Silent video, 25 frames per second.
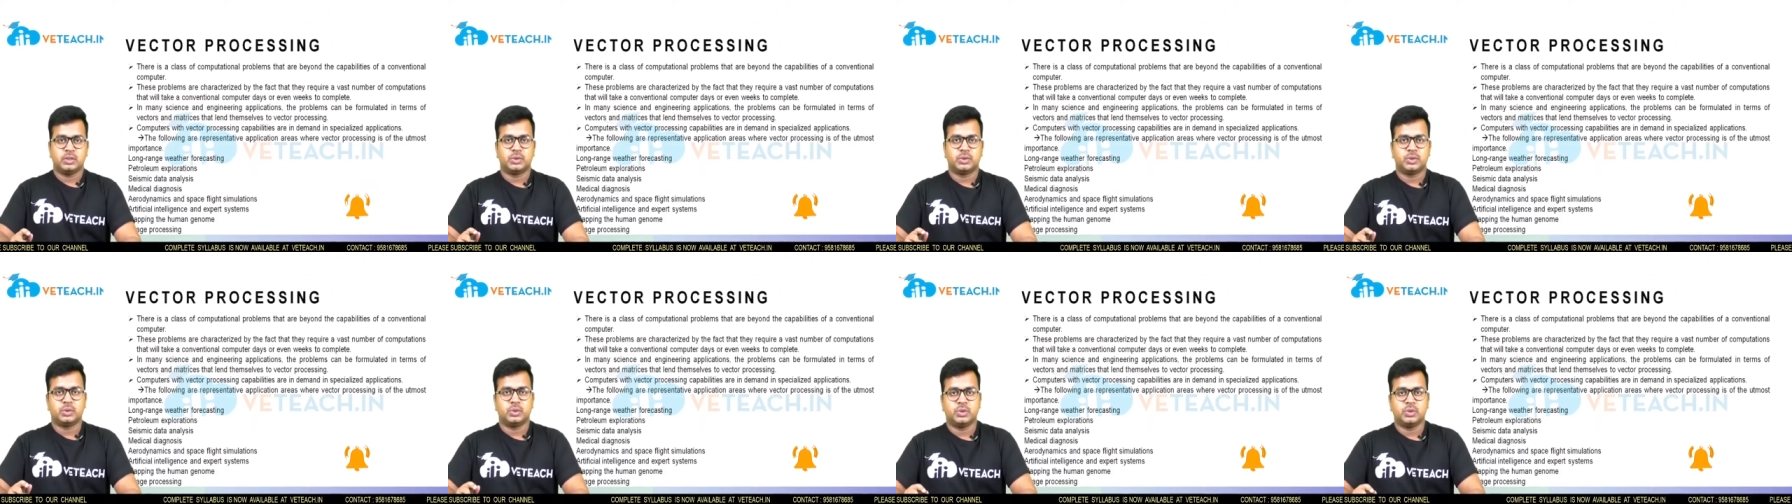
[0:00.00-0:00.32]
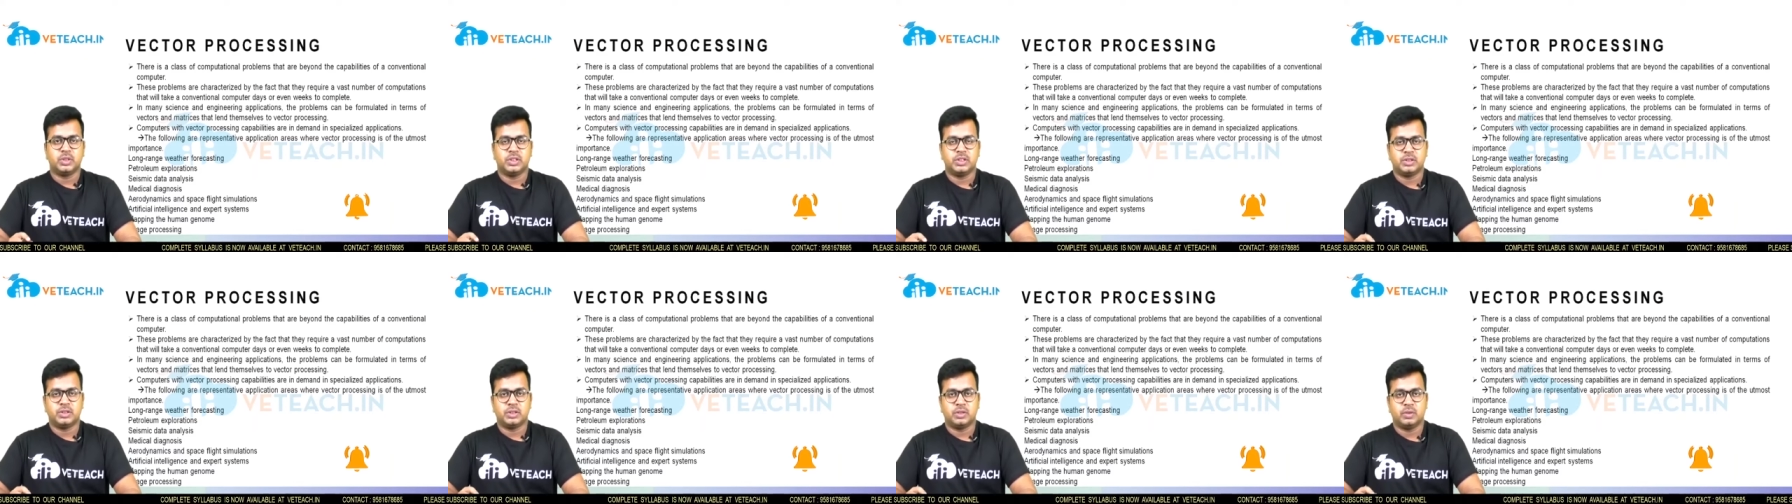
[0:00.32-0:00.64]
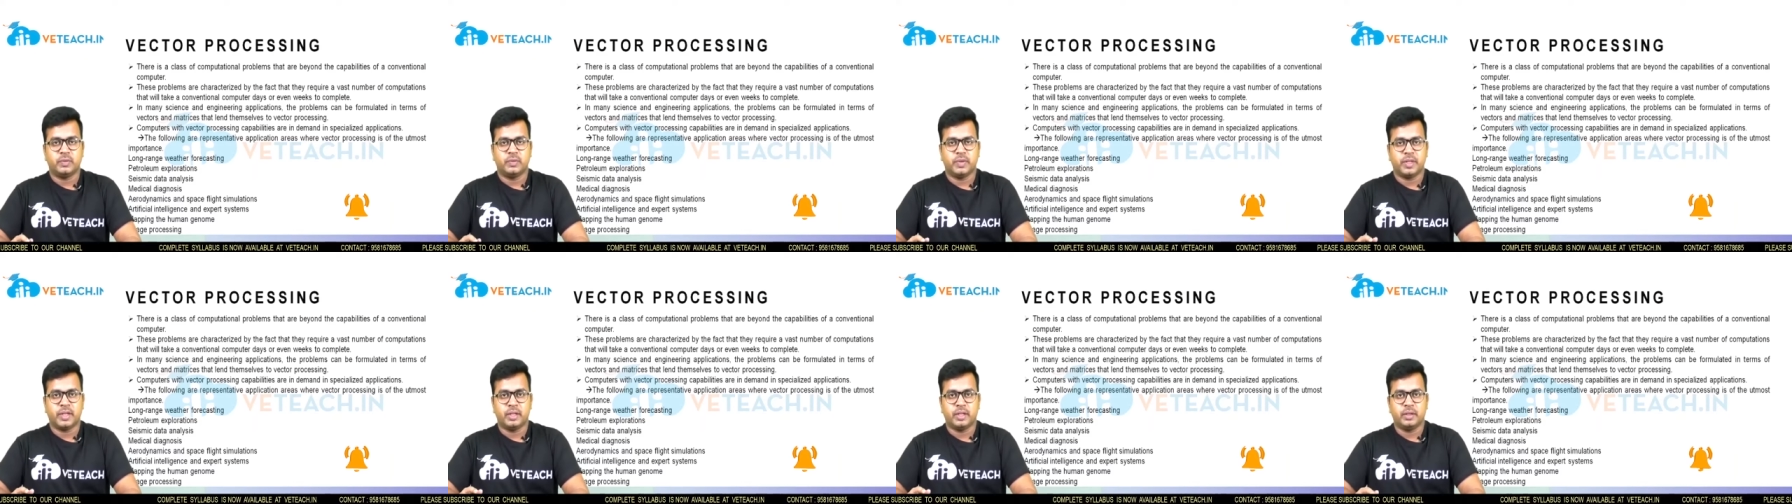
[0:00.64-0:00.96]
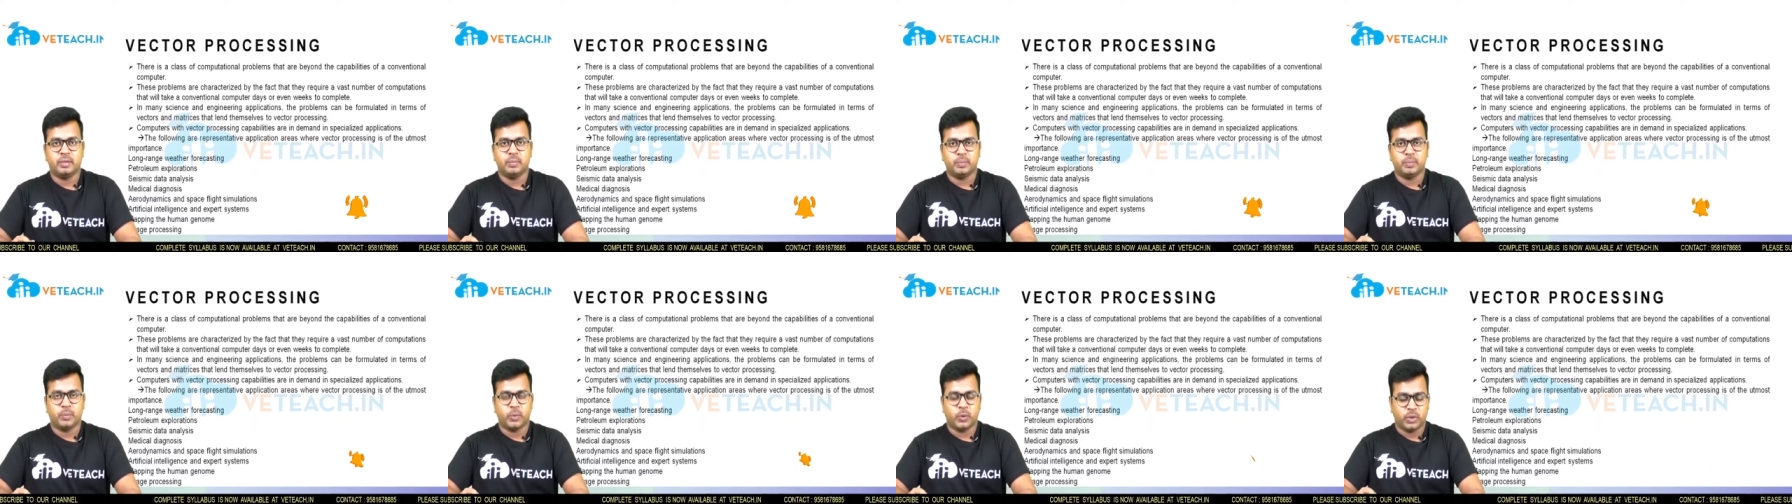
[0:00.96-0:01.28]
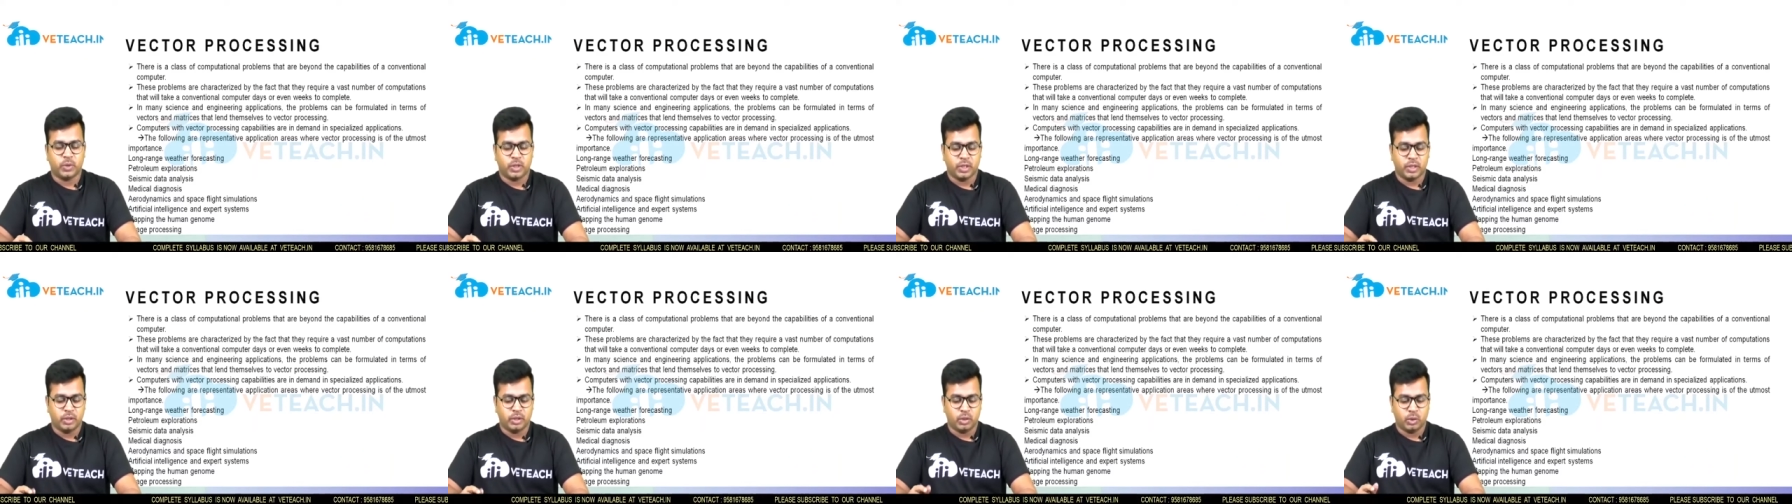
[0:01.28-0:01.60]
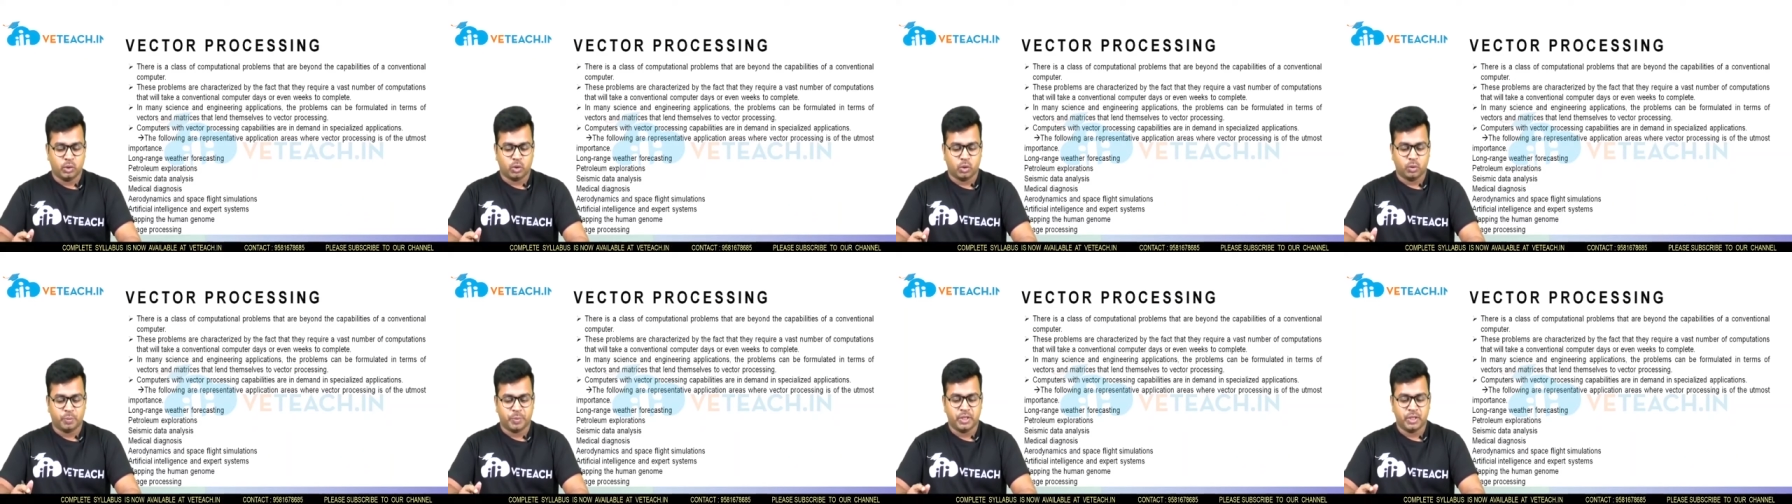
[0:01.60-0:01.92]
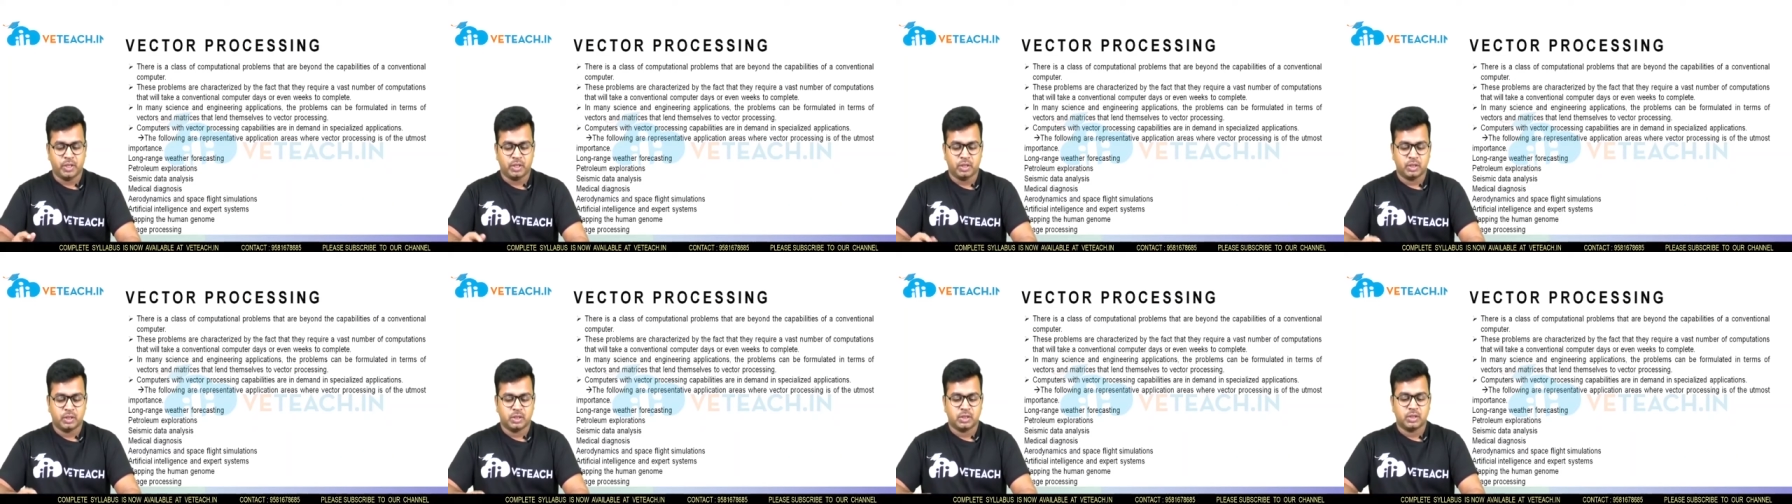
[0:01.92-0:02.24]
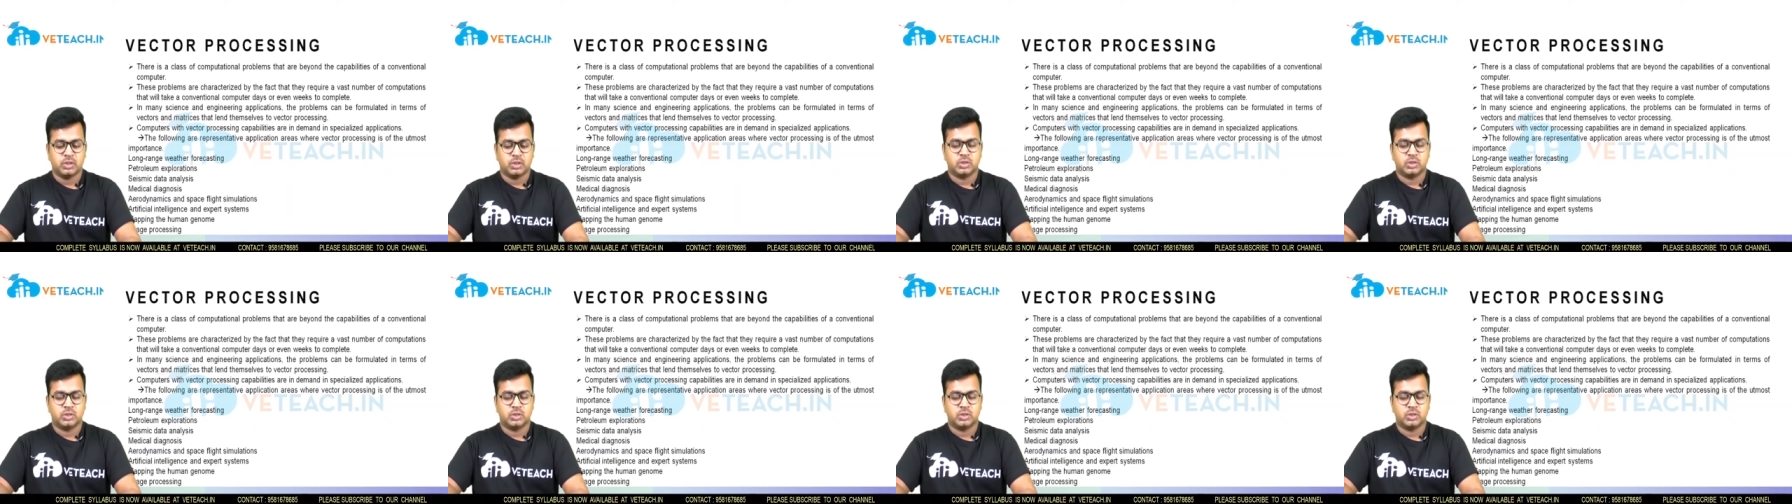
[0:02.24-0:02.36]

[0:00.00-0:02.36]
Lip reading: So this is a very important topic.